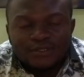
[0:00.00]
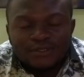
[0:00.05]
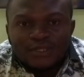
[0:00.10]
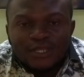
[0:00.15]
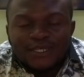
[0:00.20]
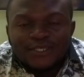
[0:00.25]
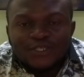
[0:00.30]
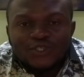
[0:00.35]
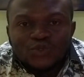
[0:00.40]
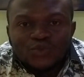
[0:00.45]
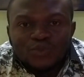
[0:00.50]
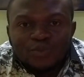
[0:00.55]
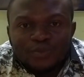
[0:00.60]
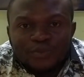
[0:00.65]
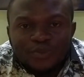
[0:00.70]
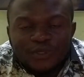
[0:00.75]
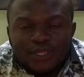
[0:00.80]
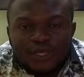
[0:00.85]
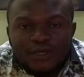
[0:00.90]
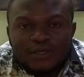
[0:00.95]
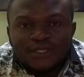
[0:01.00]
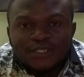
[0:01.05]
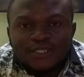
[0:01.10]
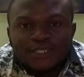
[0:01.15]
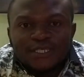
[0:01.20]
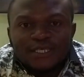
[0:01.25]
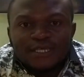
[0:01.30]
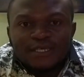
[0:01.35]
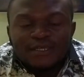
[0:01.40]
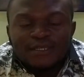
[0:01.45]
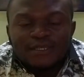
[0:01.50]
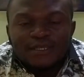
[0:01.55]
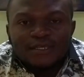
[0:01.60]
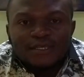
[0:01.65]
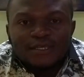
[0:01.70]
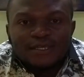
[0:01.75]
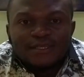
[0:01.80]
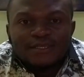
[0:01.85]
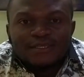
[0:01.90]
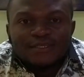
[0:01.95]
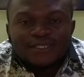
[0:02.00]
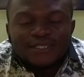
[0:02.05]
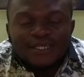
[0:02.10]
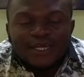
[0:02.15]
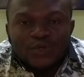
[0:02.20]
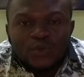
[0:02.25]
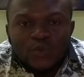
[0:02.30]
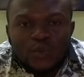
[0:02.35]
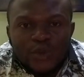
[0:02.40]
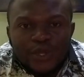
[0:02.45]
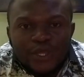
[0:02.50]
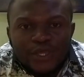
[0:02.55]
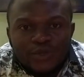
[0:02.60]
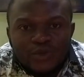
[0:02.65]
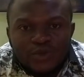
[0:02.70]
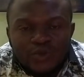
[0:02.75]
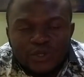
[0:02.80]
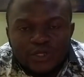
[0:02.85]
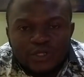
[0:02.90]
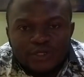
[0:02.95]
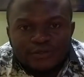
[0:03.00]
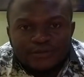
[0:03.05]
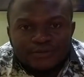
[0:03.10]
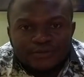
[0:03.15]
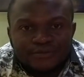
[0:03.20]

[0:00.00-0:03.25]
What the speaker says: That's to say the kidneys are not working well.